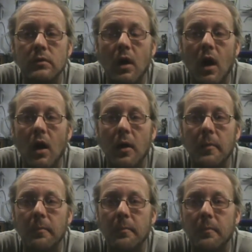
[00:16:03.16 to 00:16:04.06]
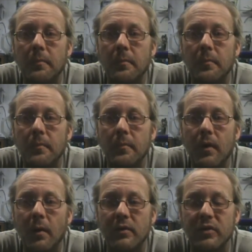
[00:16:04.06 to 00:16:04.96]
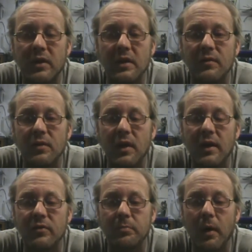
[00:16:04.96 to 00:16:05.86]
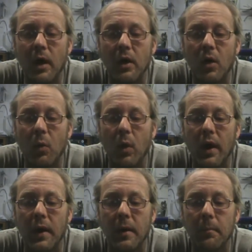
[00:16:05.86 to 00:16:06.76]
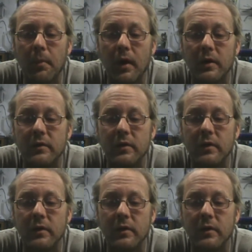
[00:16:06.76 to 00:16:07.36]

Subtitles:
I'm not saying give your last buck away, but